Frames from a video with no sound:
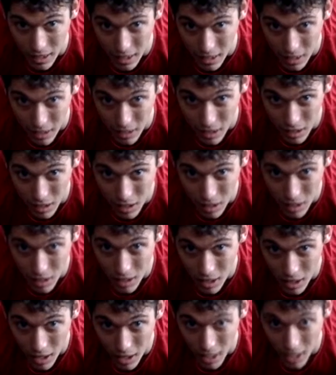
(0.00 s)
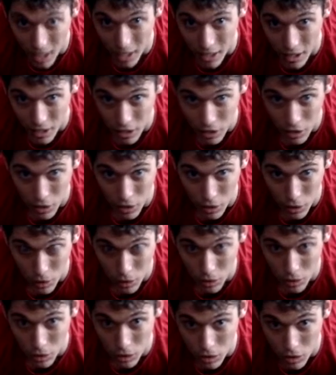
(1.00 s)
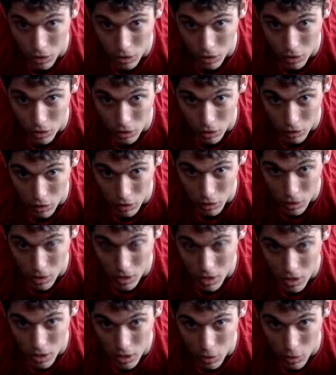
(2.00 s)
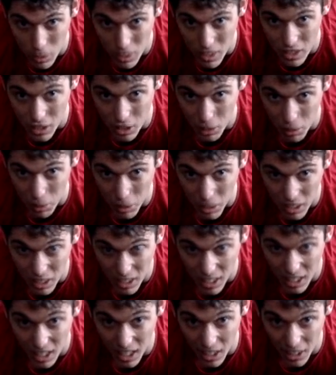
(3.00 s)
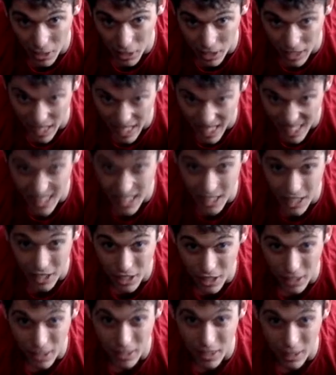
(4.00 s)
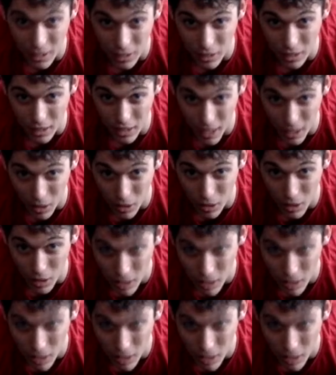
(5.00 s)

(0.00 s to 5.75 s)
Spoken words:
in and you squeeze your butt together and extend your heels out,